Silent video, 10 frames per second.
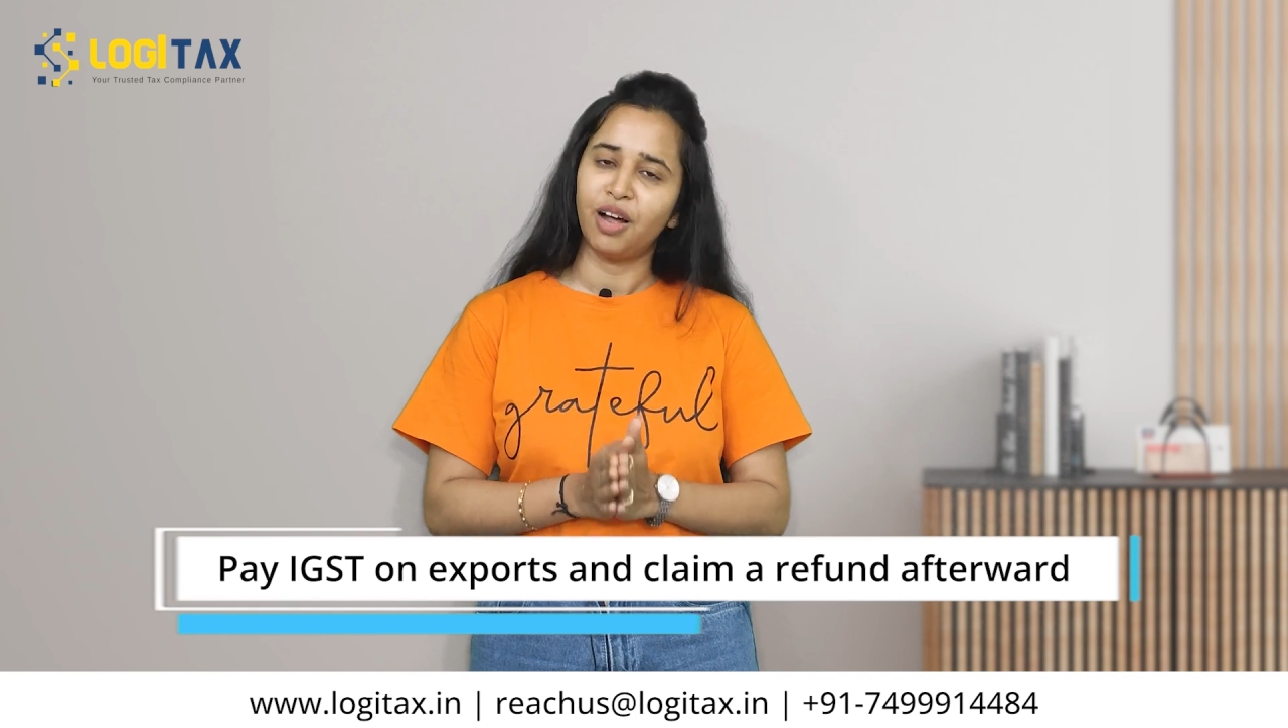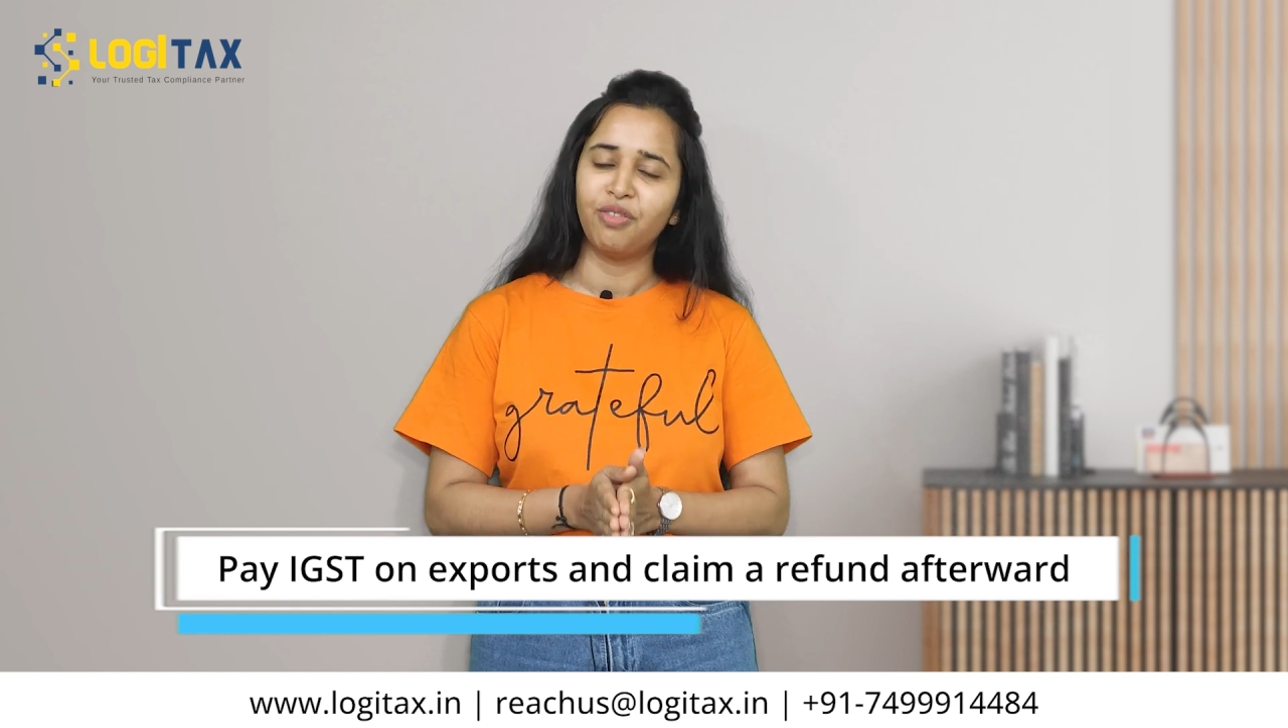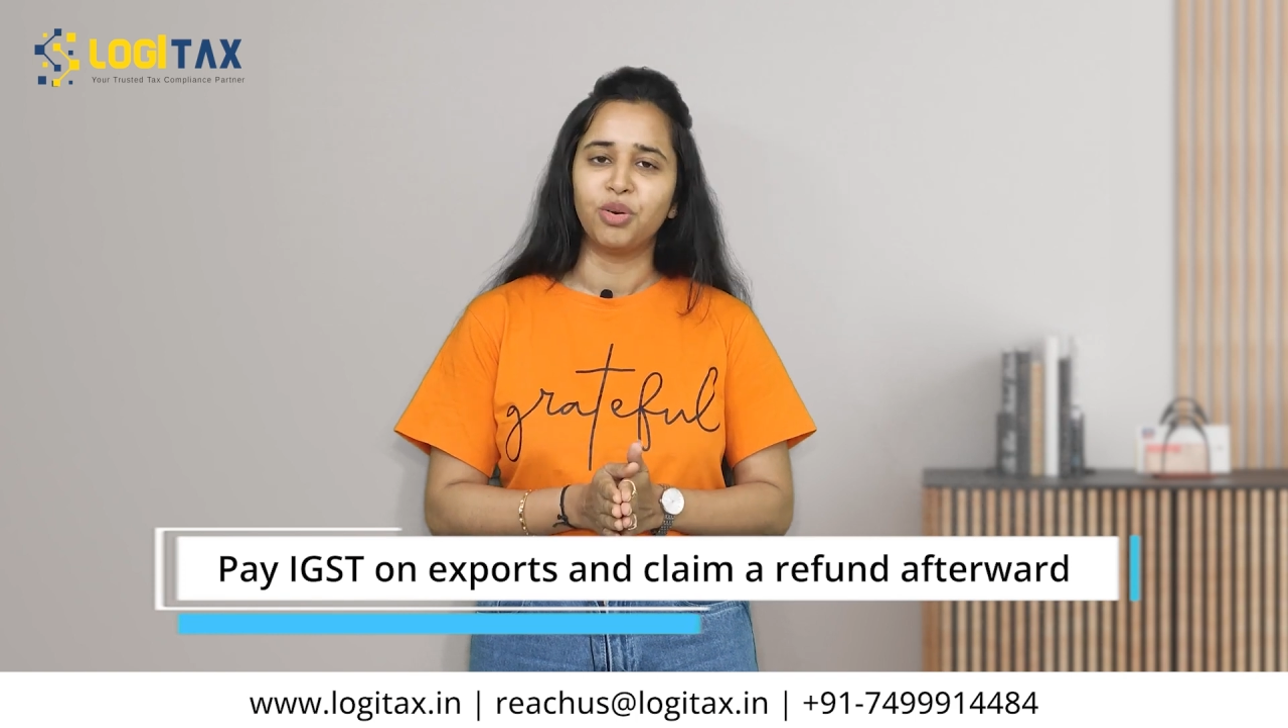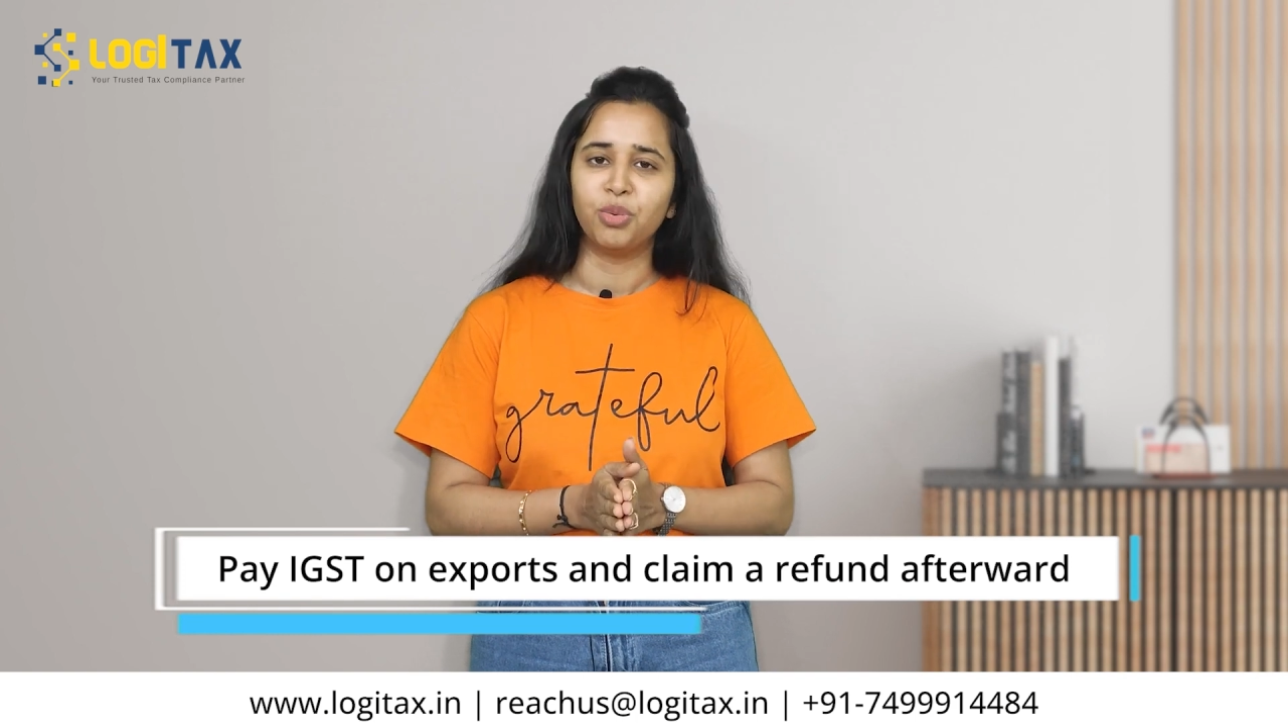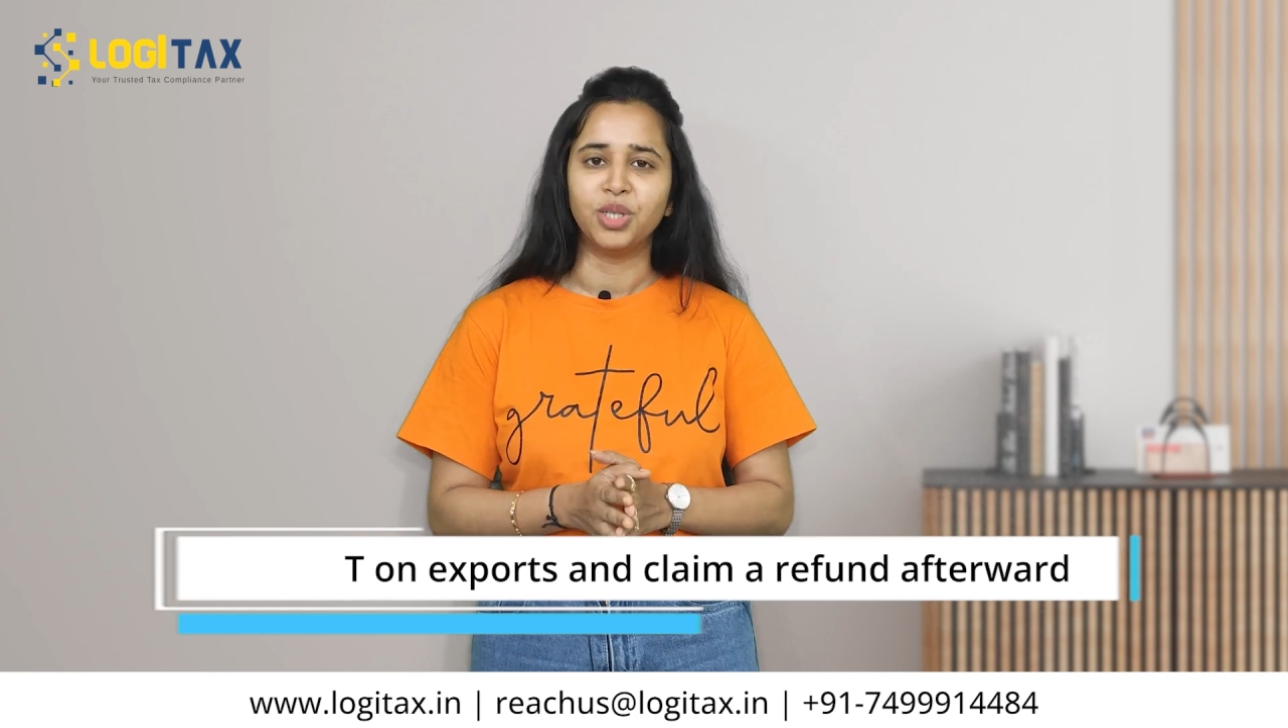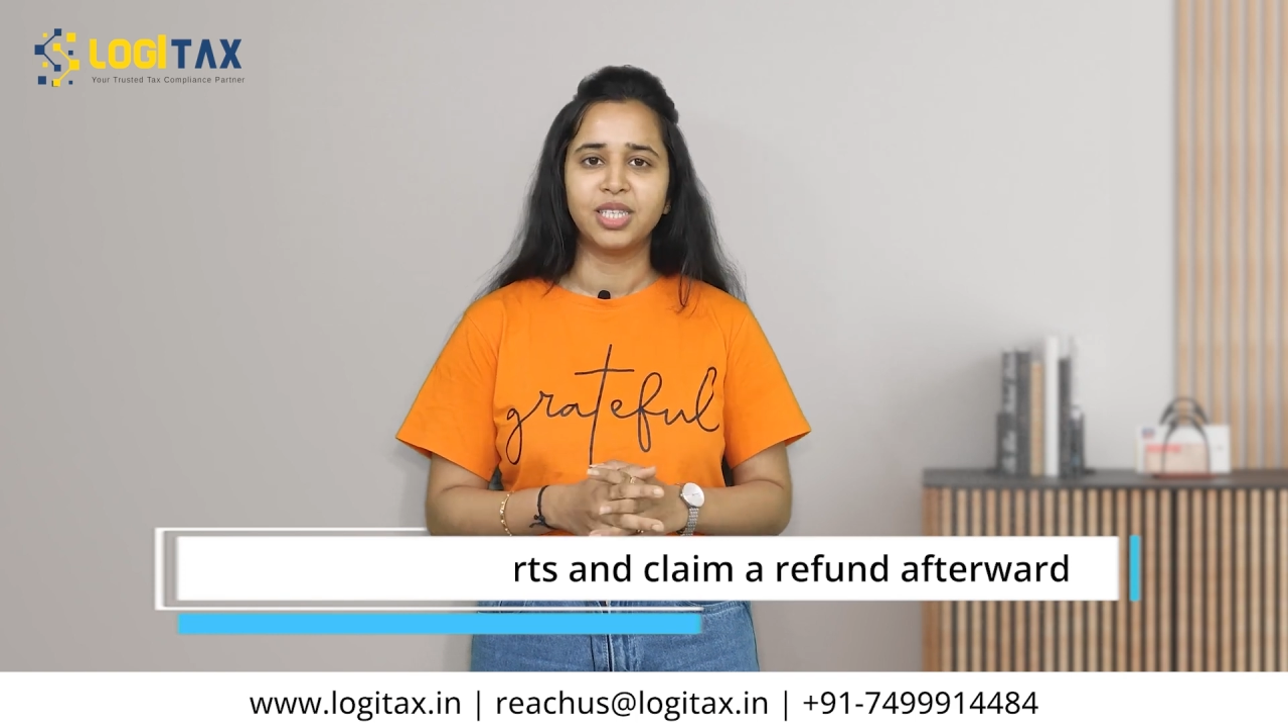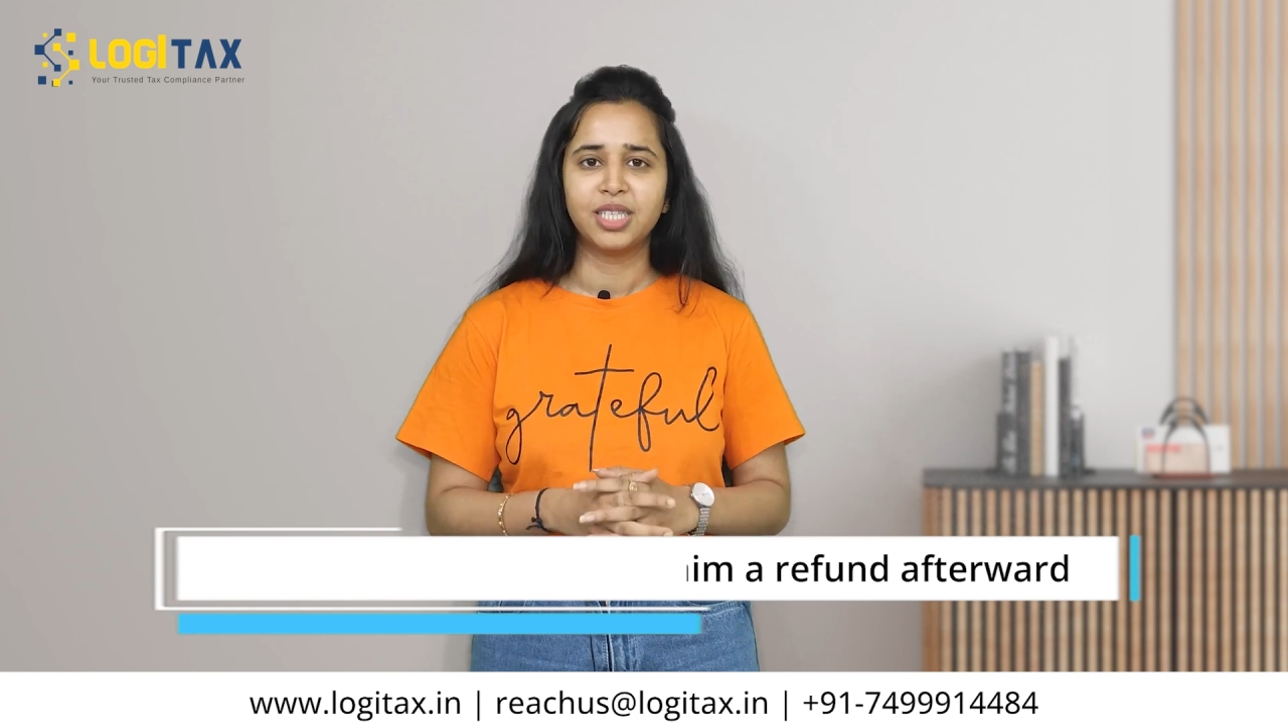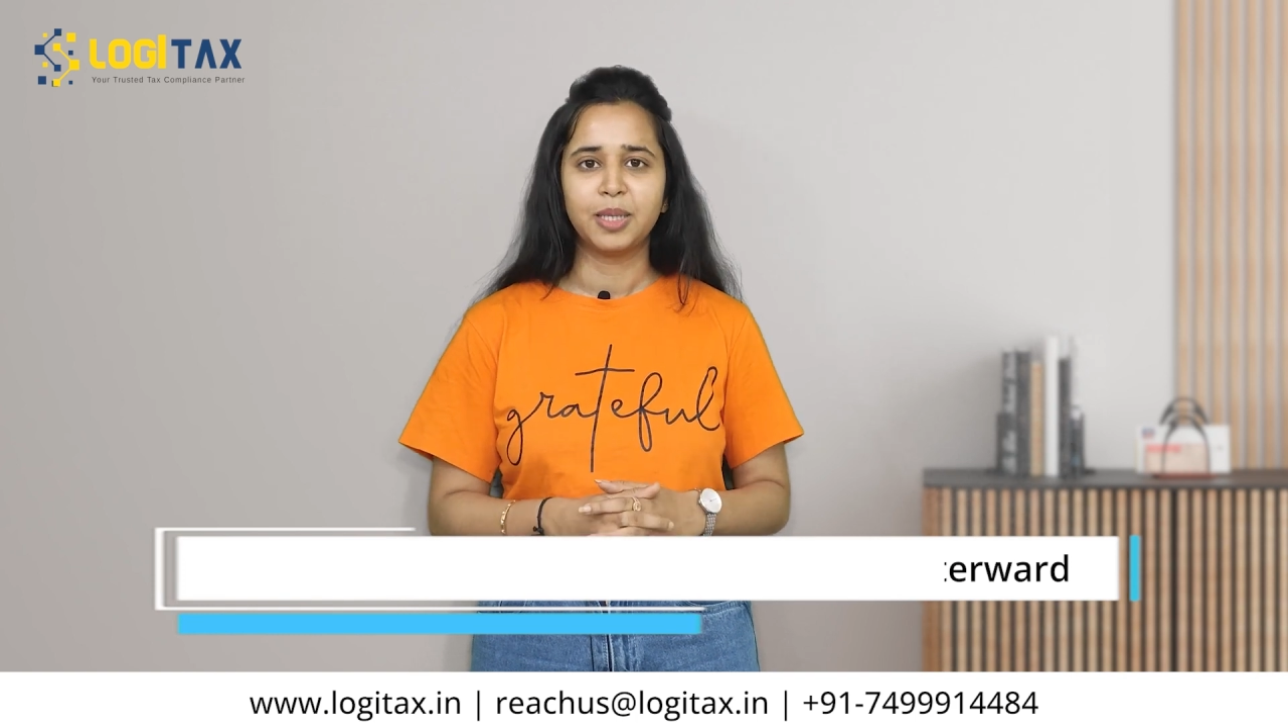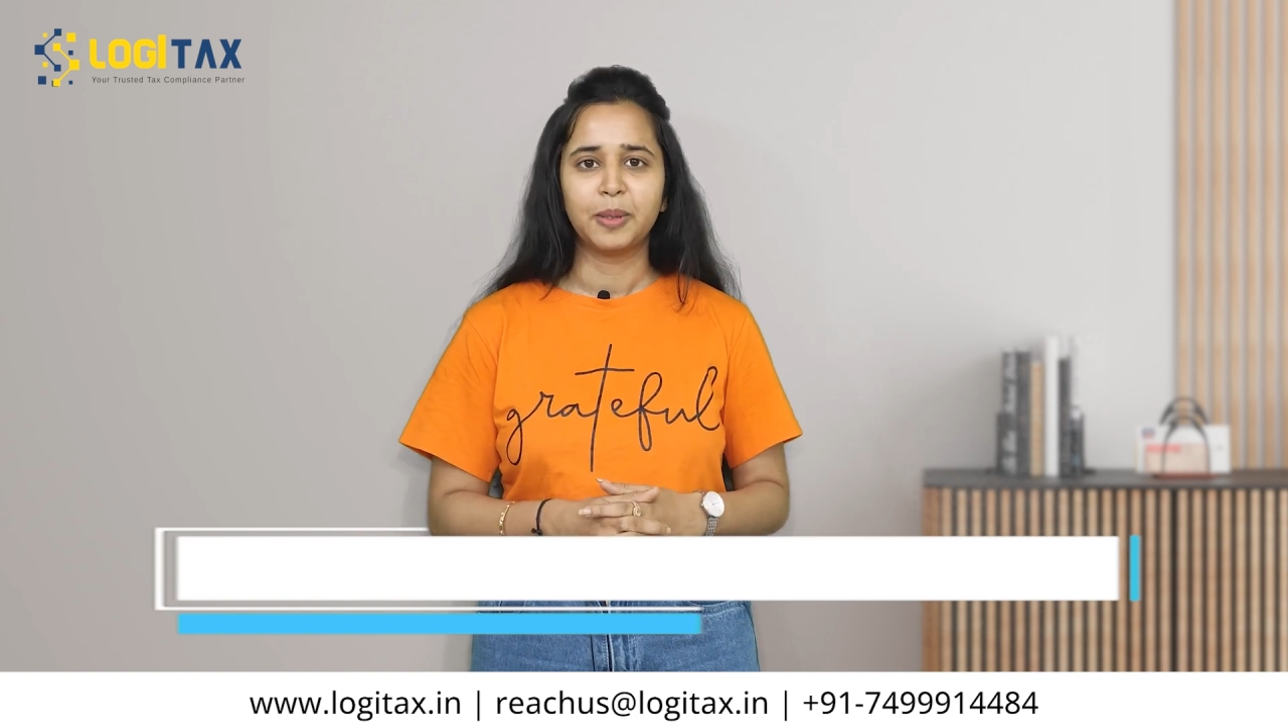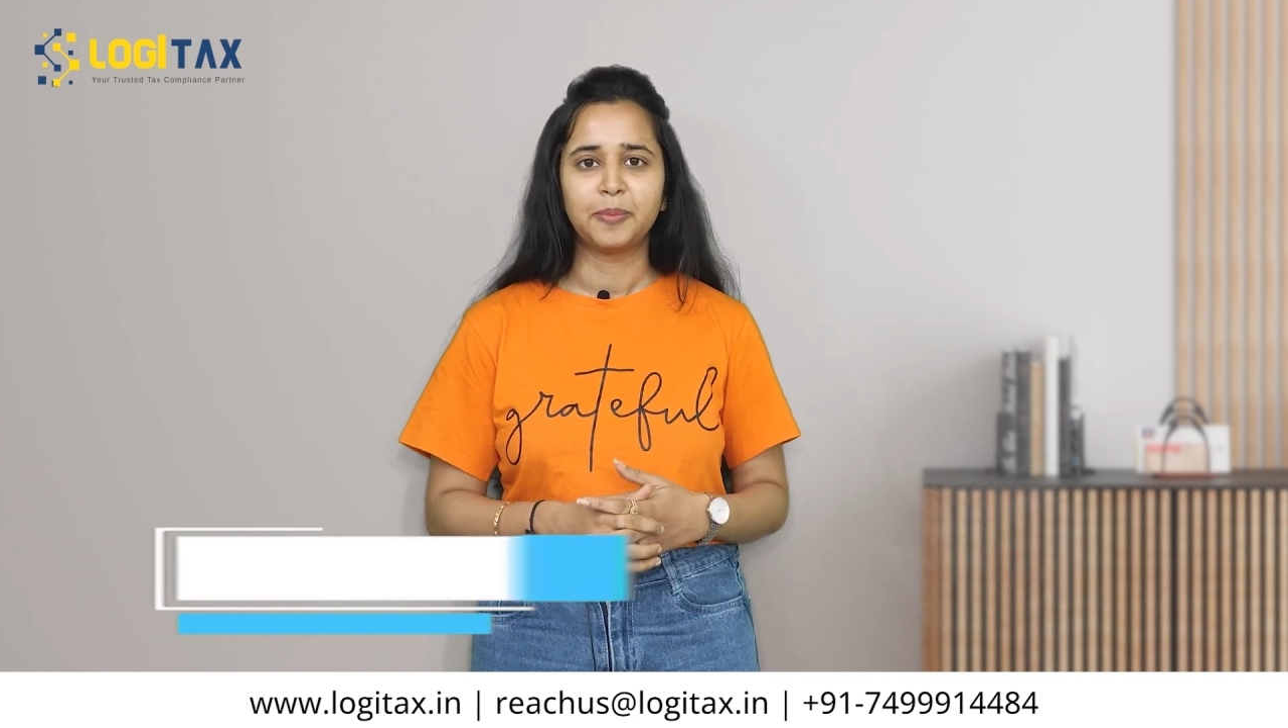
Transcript: afterwards.